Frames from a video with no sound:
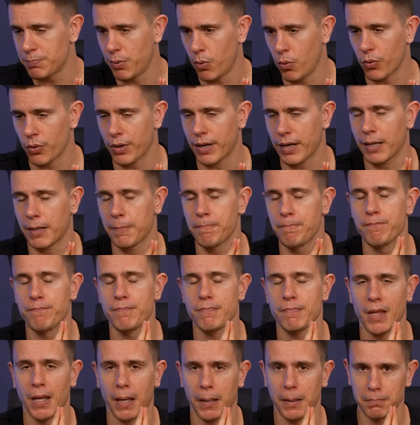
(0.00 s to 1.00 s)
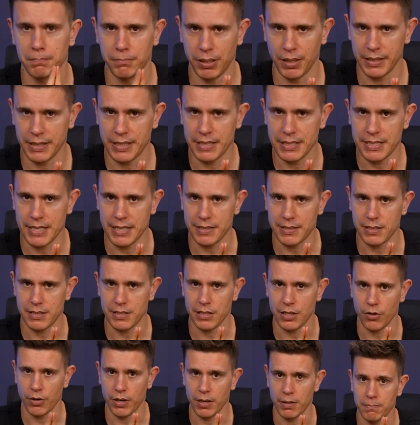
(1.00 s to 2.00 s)
boring, but it is
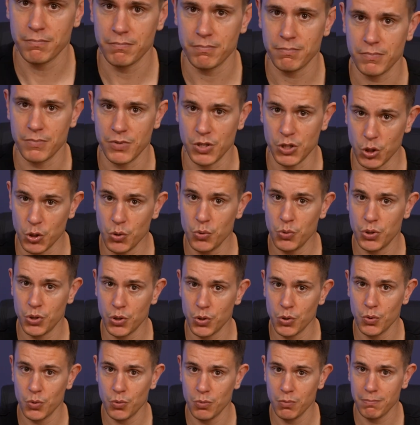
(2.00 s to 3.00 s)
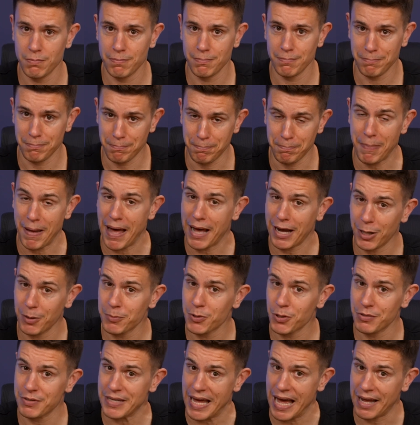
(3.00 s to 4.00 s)
necessary. Do you back
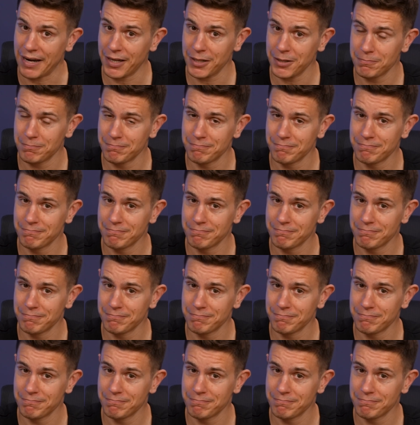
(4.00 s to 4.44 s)
up your data?